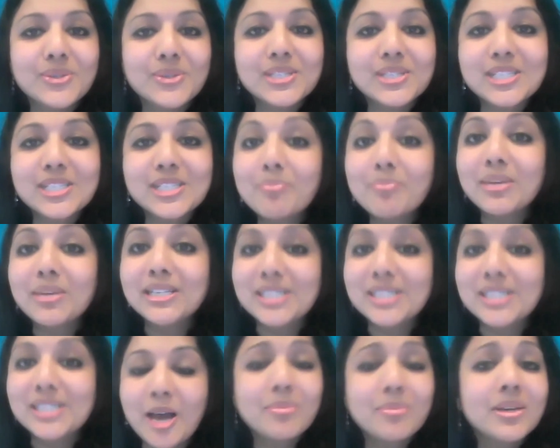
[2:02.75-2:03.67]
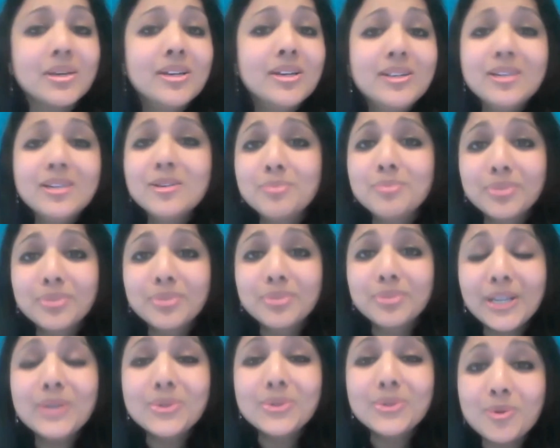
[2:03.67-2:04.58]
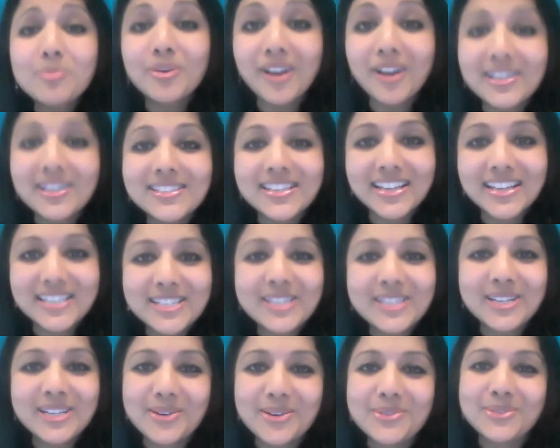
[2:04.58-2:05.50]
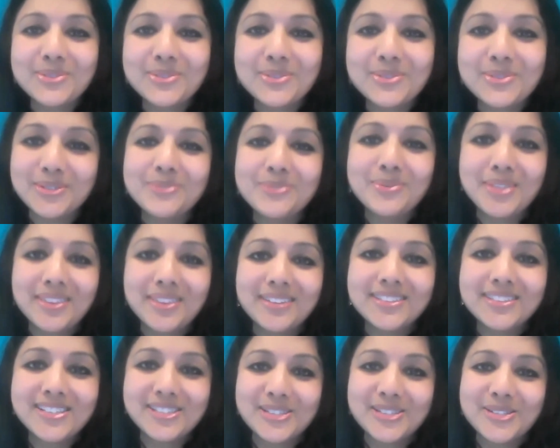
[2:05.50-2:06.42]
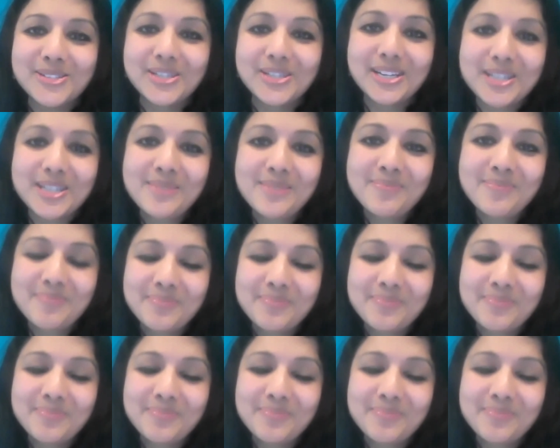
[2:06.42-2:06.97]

you a step-by-step, pretty cool process to go through with your children.